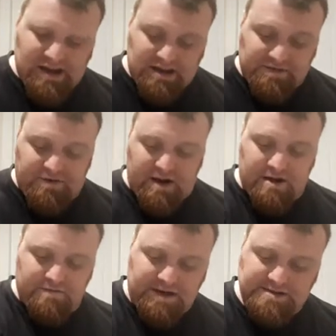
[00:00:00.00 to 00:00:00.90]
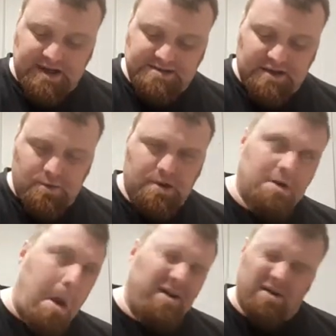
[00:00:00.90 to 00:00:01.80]
is frankly a fantastic way
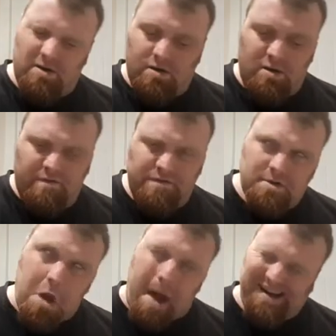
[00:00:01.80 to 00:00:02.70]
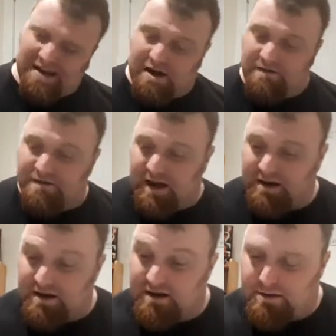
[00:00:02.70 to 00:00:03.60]
of
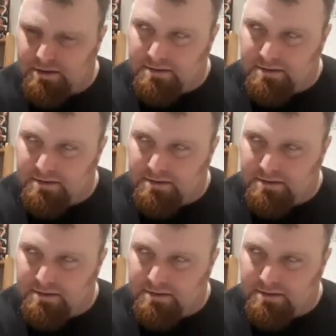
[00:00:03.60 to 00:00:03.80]
outflanking.